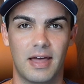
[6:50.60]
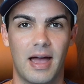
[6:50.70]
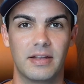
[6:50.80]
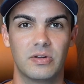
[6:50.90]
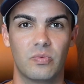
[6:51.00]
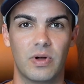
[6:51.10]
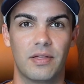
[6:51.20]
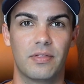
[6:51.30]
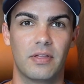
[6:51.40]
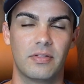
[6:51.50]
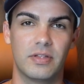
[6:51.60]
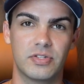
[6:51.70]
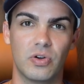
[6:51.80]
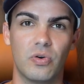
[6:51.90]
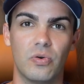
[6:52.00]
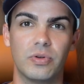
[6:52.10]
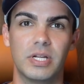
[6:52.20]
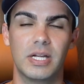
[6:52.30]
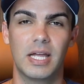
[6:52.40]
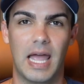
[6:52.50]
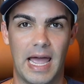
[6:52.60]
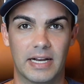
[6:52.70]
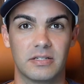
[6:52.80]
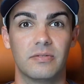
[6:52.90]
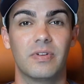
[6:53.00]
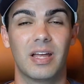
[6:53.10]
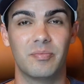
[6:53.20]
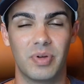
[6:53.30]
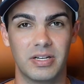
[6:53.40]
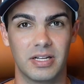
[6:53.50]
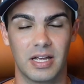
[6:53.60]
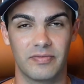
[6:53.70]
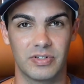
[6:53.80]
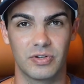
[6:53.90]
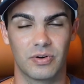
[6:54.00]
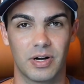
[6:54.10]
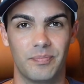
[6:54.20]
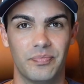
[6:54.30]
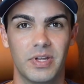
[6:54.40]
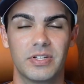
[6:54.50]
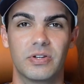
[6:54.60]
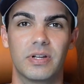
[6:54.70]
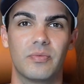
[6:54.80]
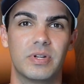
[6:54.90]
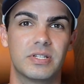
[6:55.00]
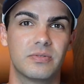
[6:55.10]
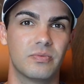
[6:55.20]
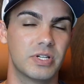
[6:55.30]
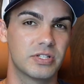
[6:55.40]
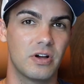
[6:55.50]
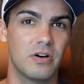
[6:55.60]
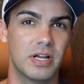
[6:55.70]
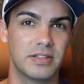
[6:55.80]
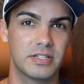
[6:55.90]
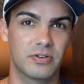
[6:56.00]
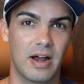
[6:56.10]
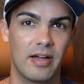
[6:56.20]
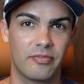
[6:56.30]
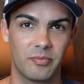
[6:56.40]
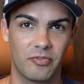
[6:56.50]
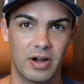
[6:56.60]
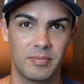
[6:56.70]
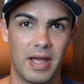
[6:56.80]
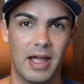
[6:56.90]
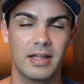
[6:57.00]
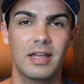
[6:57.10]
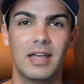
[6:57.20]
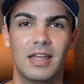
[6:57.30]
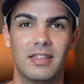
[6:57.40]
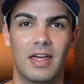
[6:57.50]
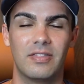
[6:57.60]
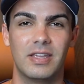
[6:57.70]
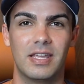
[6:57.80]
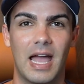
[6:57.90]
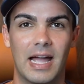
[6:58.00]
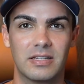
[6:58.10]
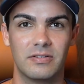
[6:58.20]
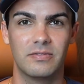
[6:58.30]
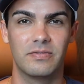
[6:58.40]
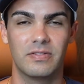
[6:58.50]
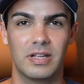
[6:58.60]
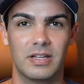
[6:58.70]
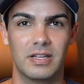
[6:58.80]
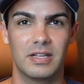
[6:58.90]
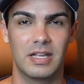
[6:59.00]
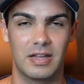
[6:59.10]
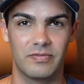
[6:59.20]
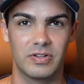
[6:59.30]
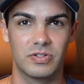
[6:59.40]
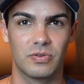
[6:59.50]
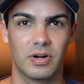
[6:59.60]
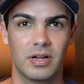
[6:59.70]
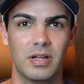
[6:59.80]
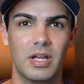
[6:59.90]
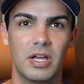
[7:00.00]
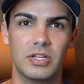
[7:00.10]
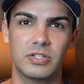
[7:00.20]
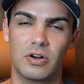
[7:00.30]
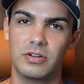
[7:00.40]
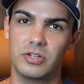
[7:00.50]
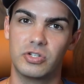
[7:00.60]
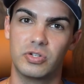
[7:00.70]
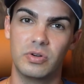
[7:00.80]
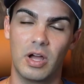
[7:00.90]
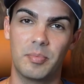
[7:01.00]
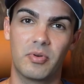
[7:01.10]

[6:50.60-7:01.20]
that with the sold, active, and pending inventory. So again, we saw in this graph from Freddie Mac that the active inventory started to shoot up